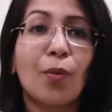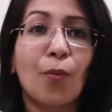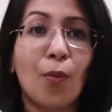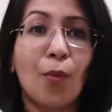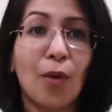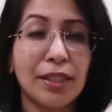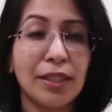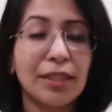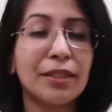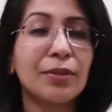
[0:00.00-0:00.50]

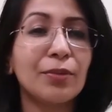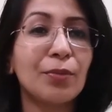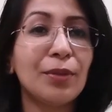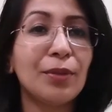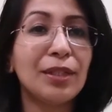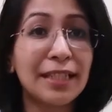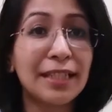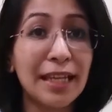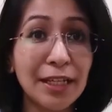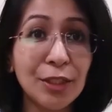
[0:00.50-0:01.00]
what
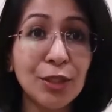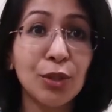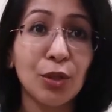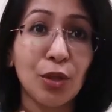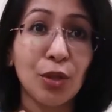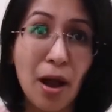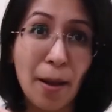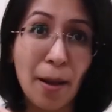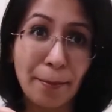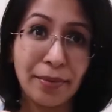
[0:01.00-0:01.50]
we tend to
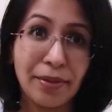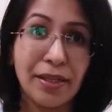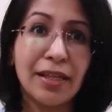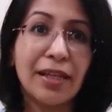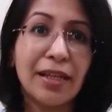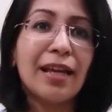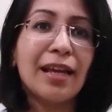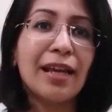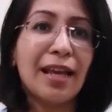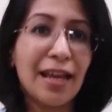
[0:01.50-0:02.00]

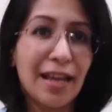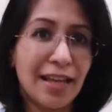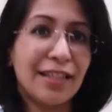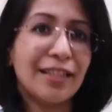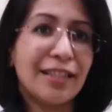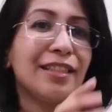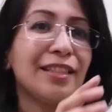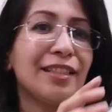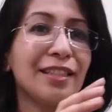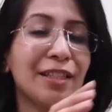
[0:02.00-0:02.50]
copy
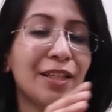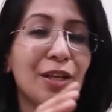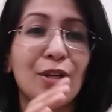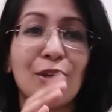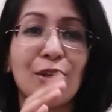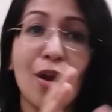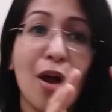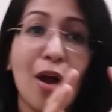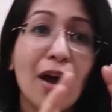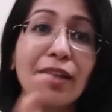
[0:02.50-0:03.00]
is
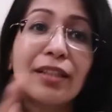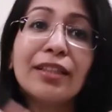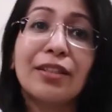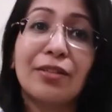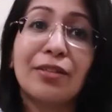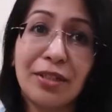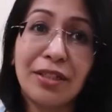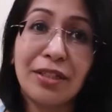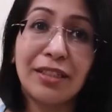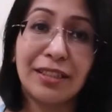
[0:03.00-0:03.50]
not
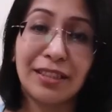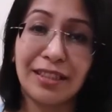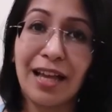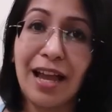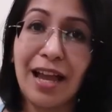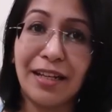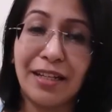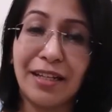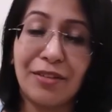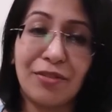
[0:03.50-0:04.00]
the real
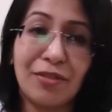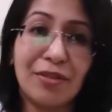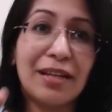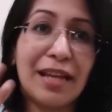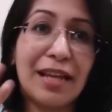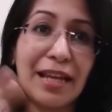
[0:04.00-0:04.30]
sign. If it,